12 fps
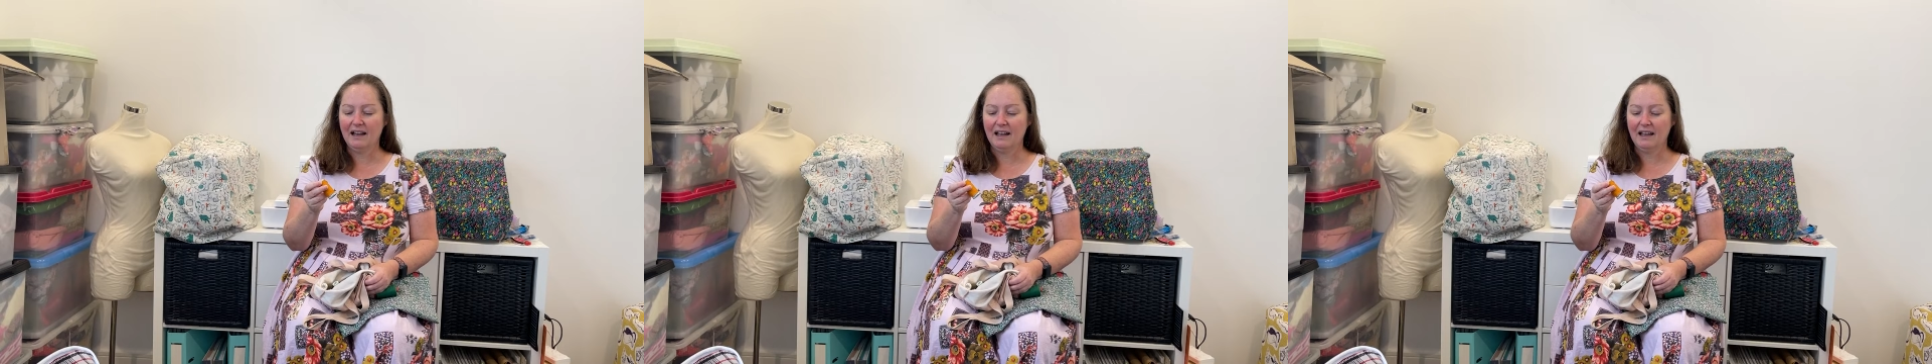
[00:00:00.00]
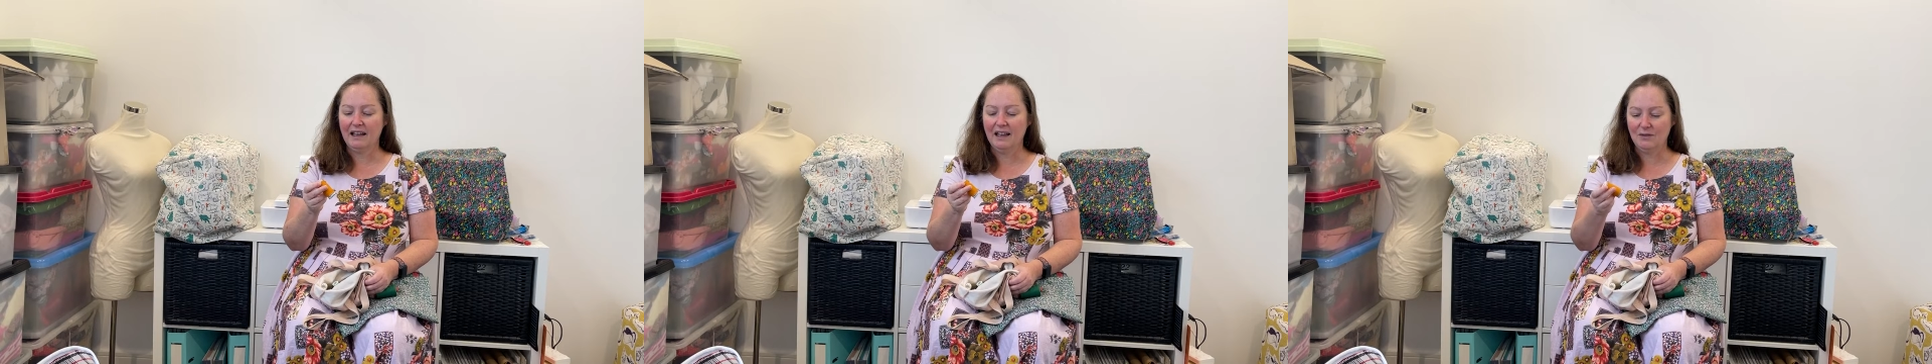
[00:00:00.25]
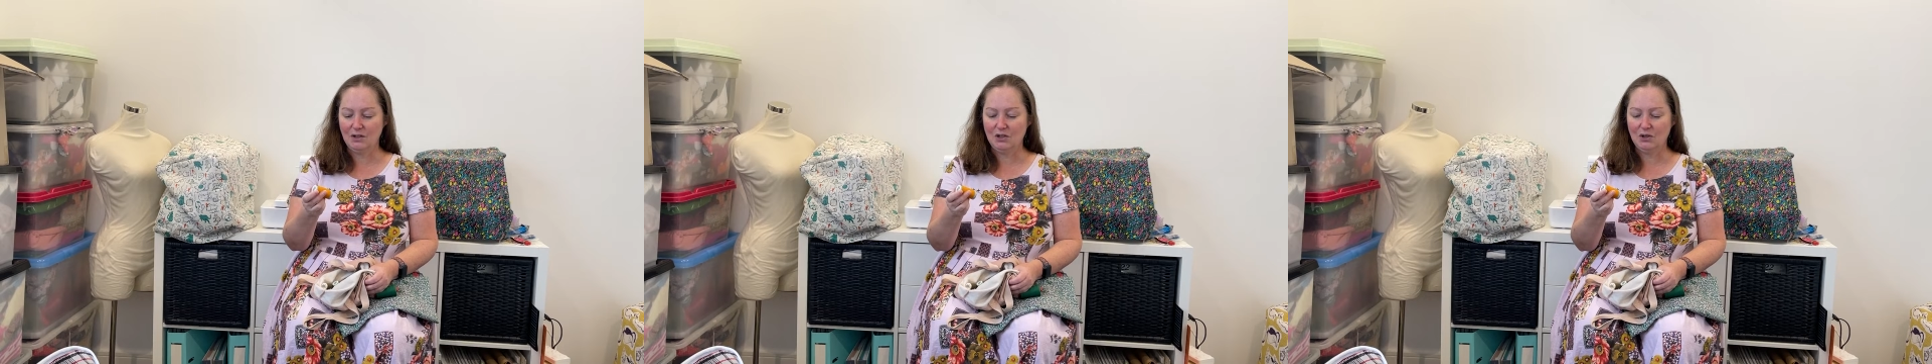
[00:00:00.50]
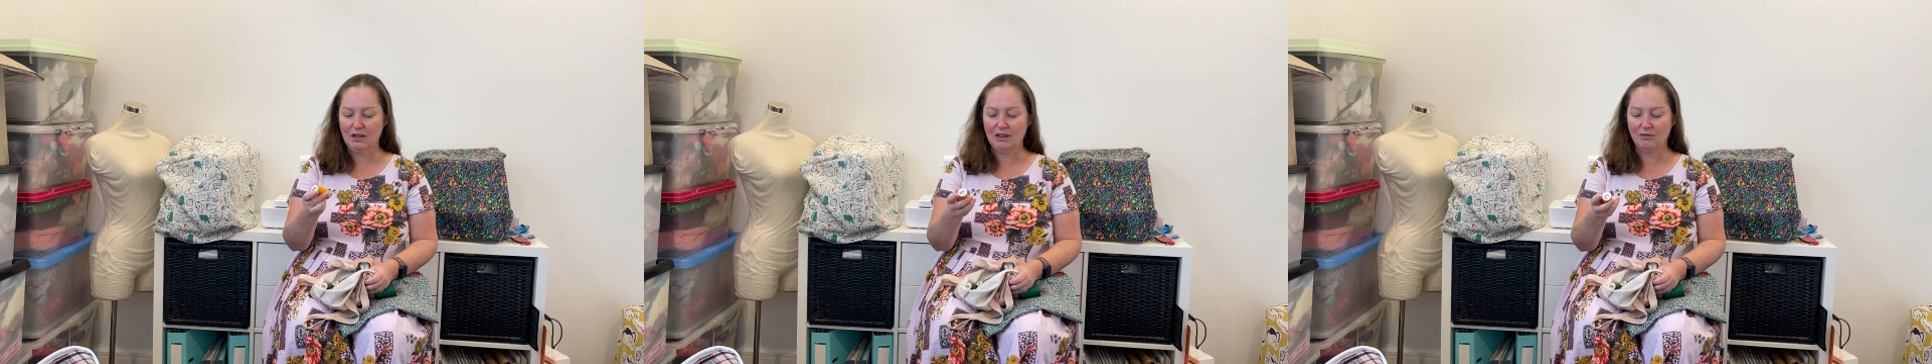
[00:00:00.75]
heavy
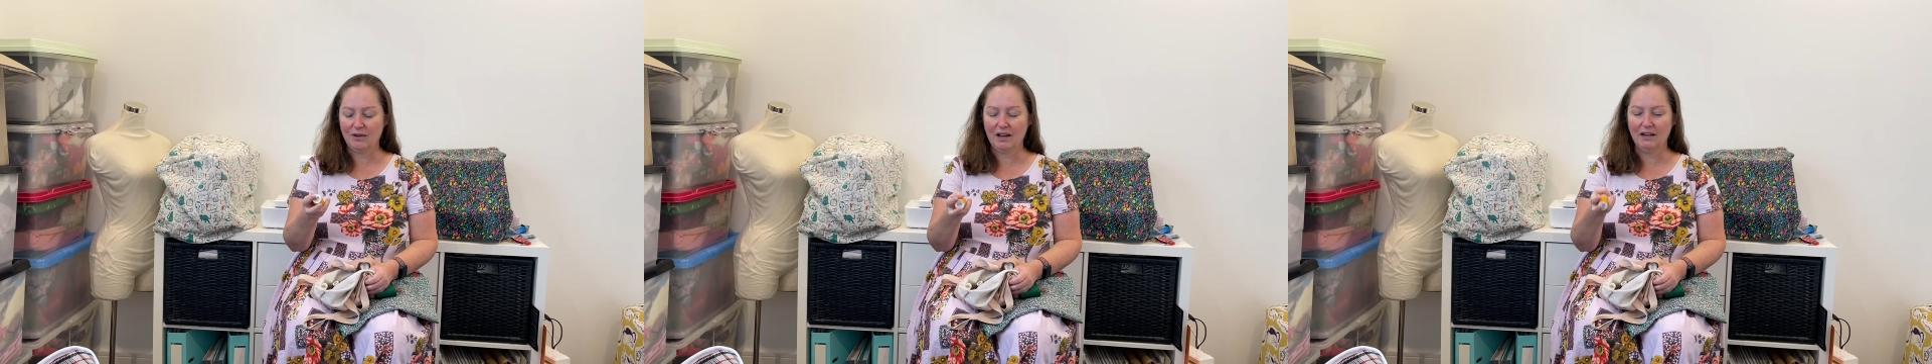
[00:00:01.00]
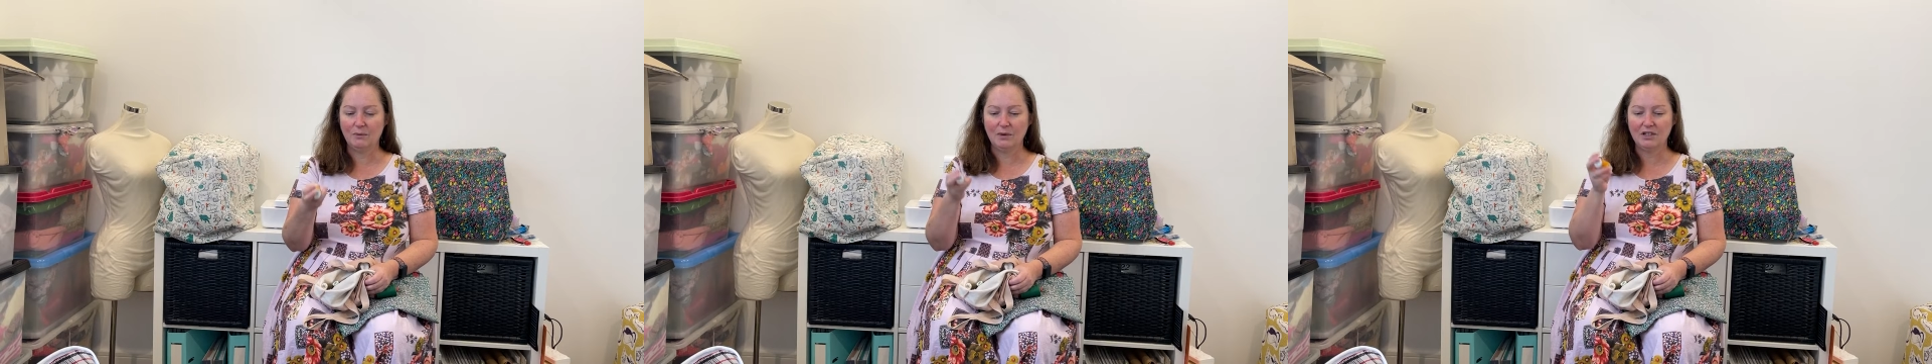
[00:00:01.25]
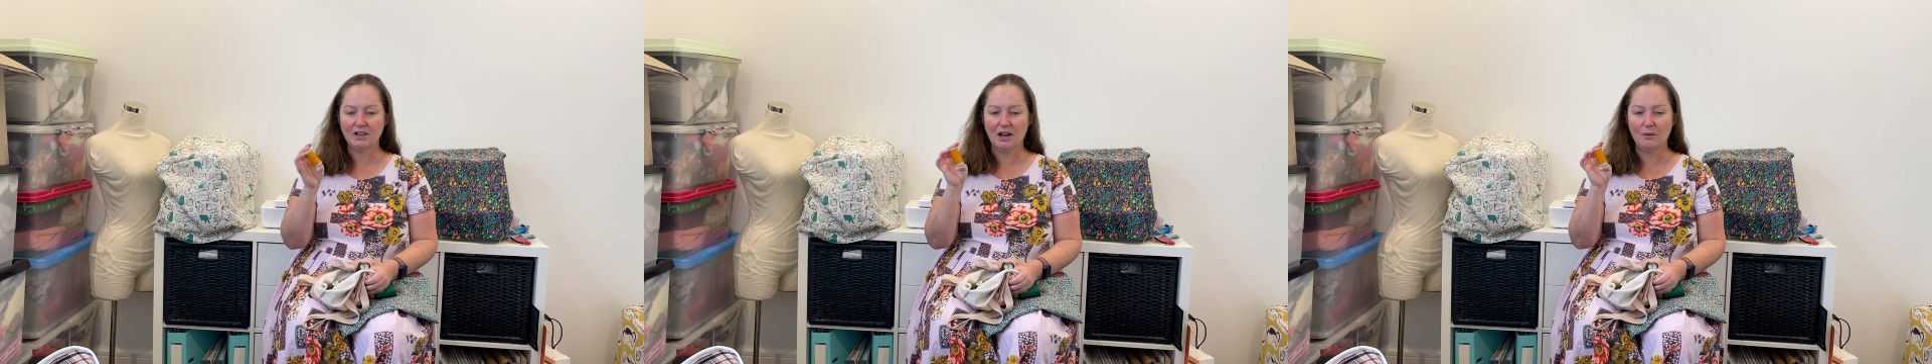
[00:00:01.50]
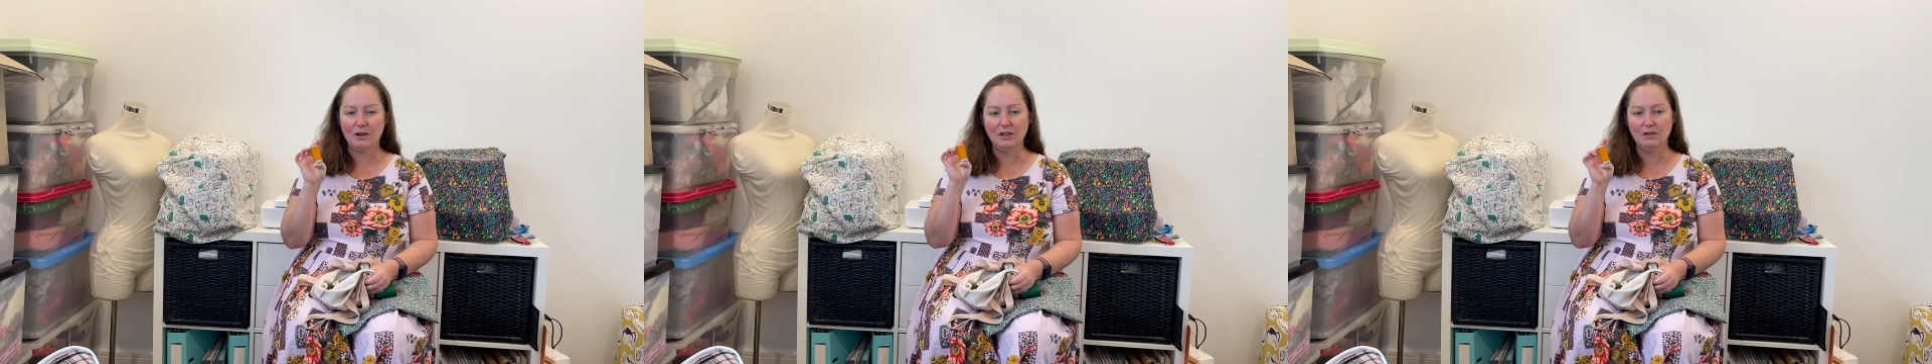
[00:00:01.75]
duty thread, which I
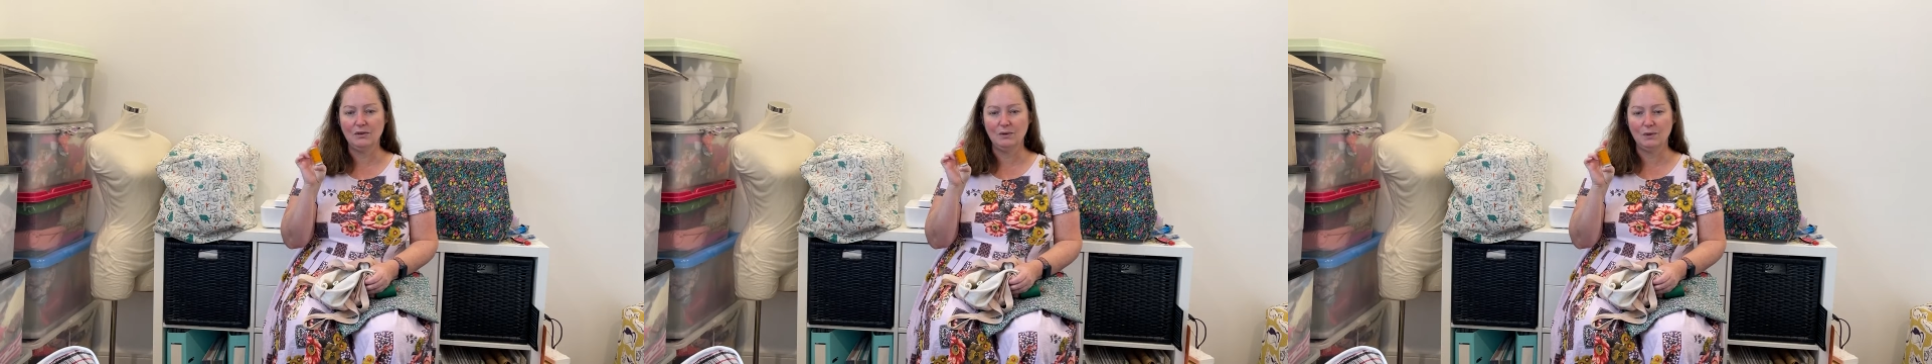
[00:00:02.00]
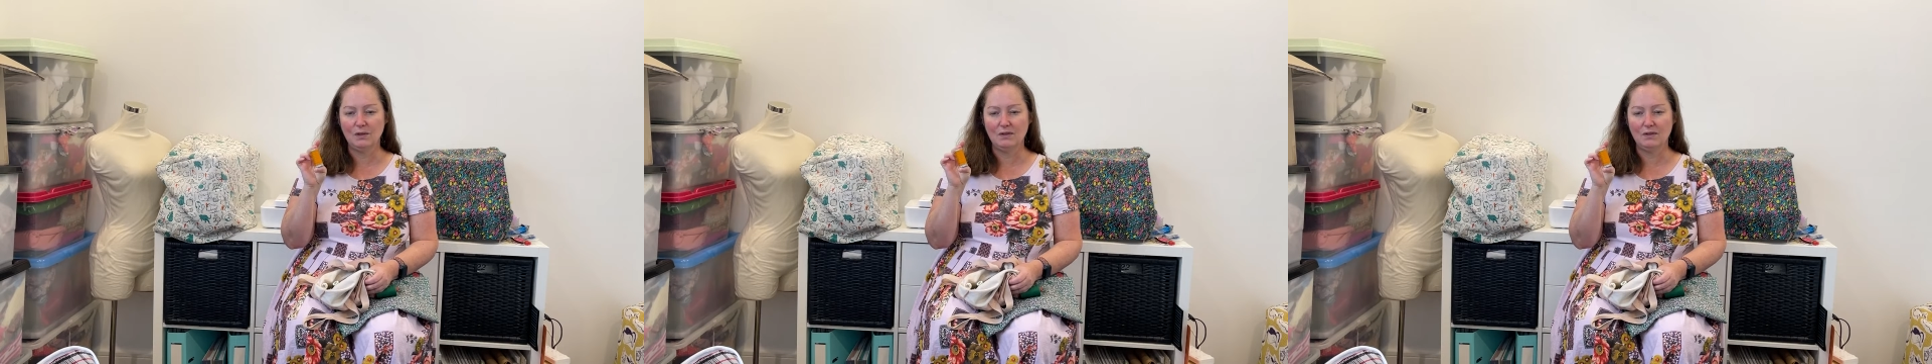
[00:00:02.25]
want to use